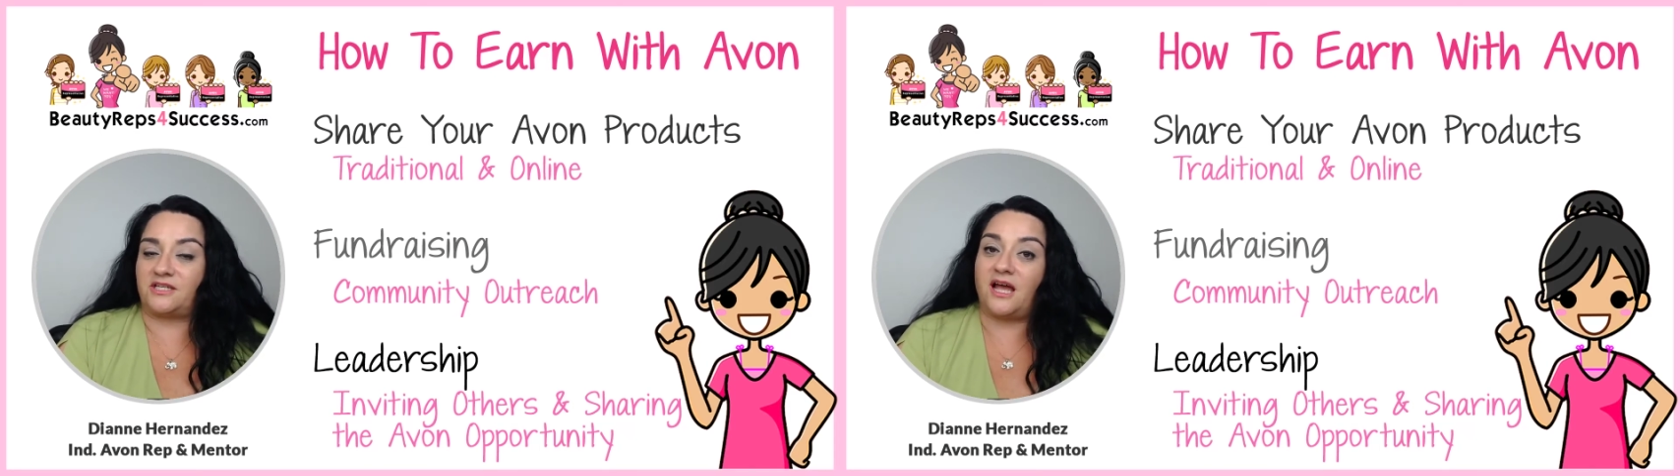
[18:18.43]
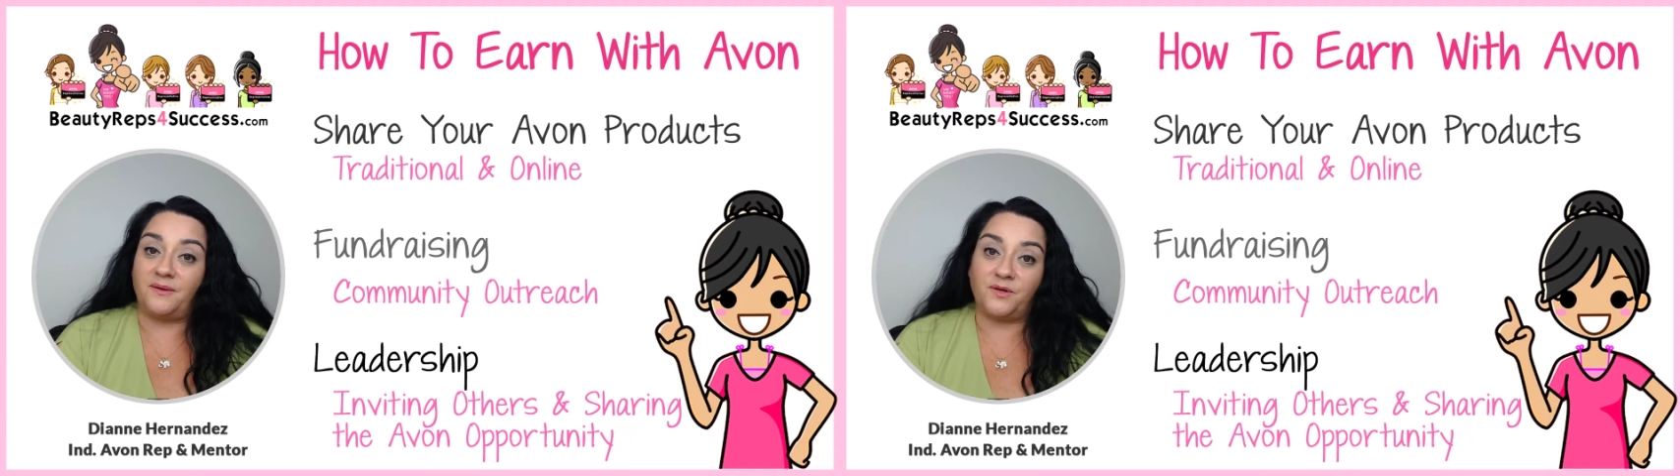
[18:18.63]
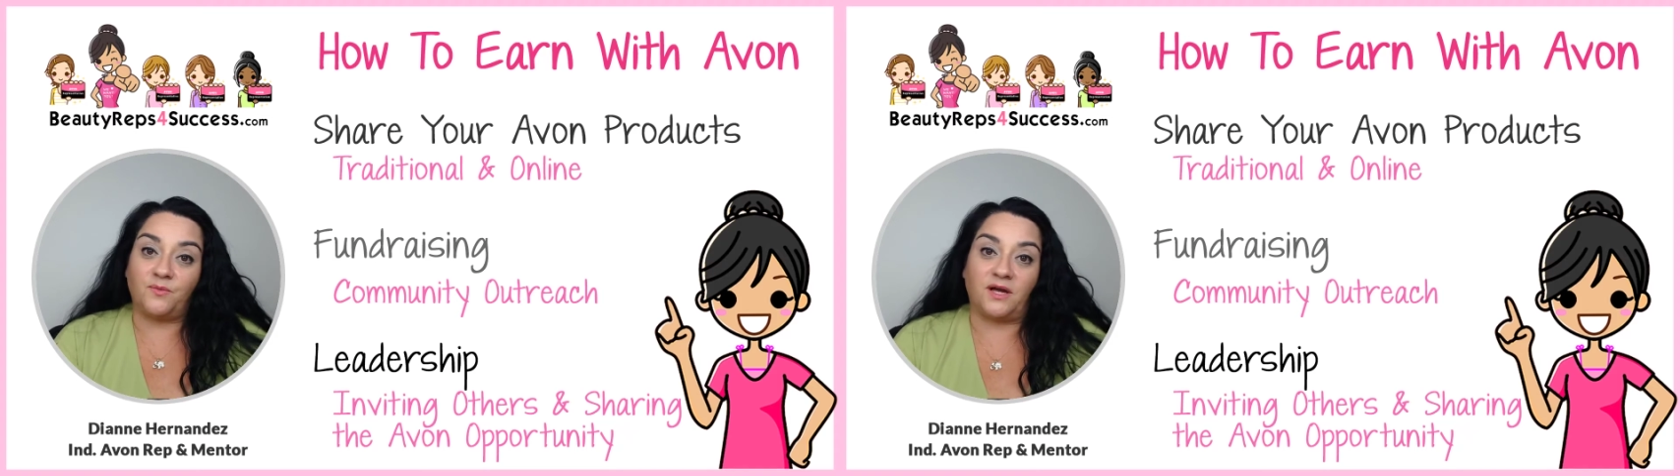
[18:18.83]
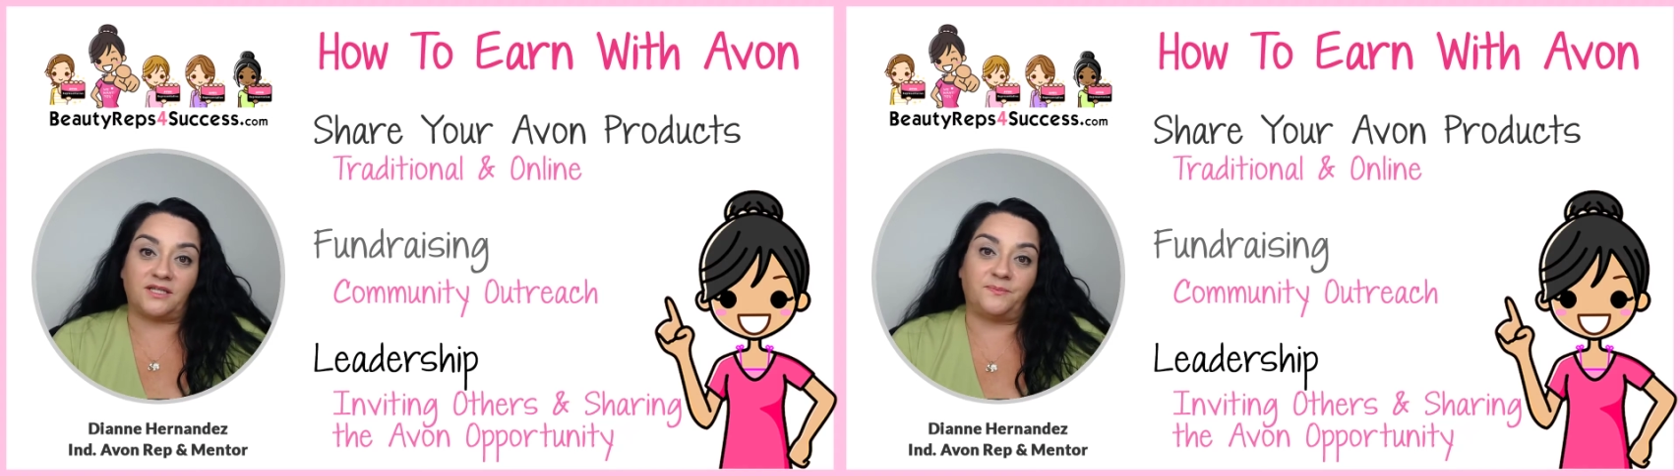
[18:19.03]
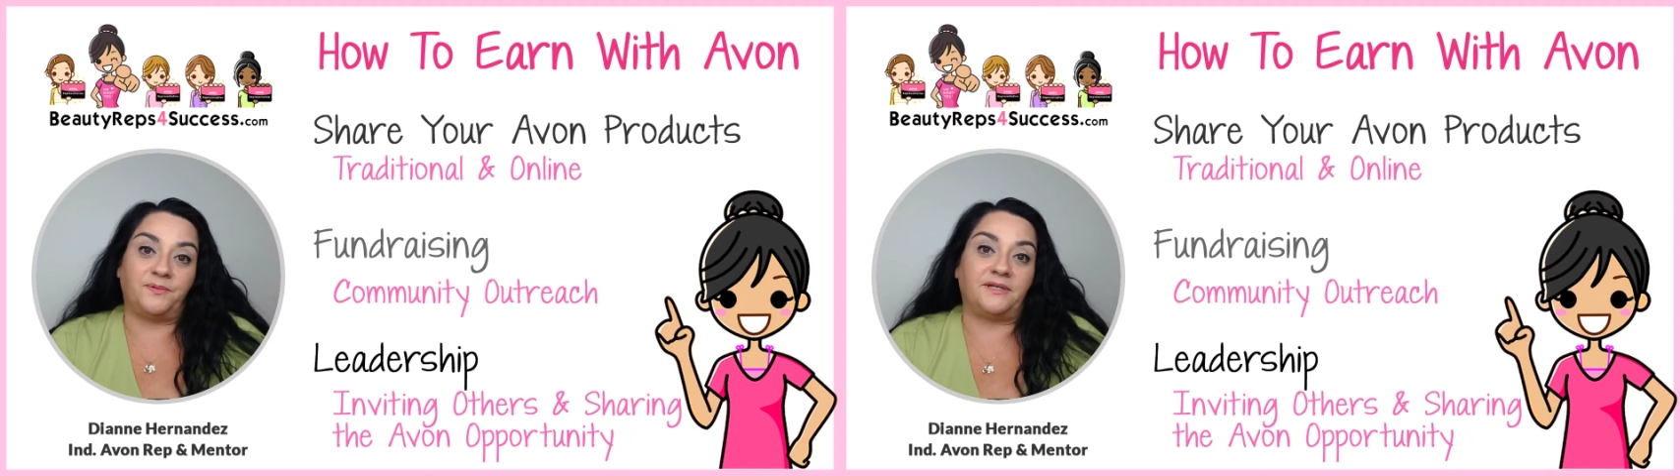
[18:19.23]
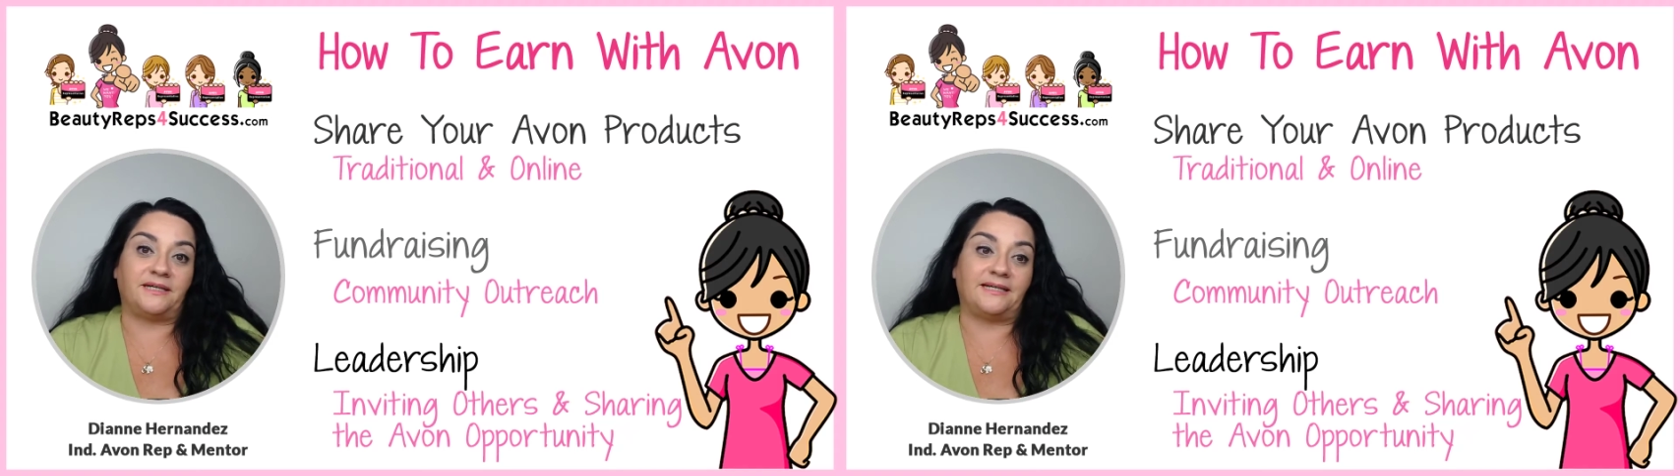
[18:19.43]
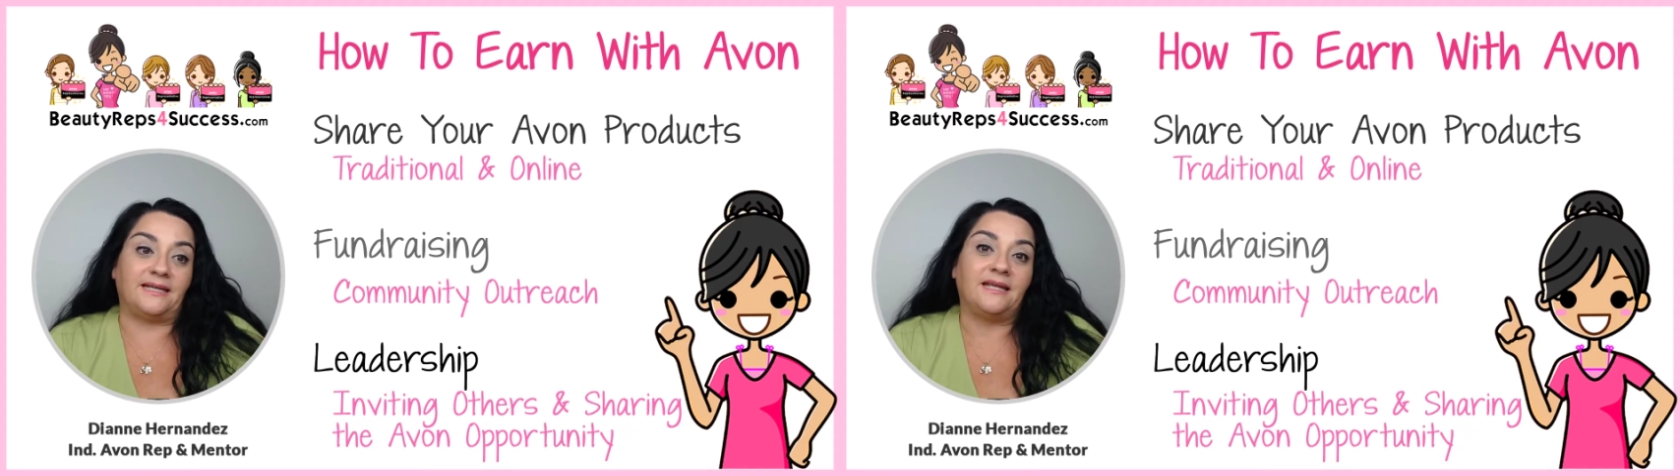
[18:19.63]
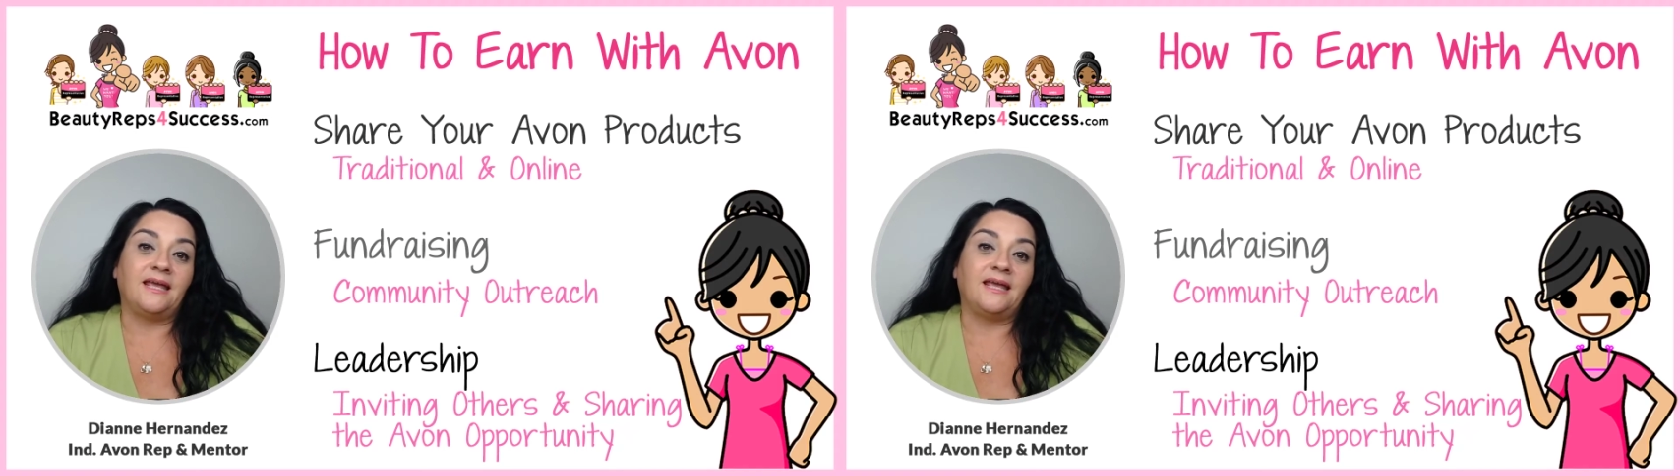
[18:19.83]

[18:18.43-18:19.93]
time you want to put in it.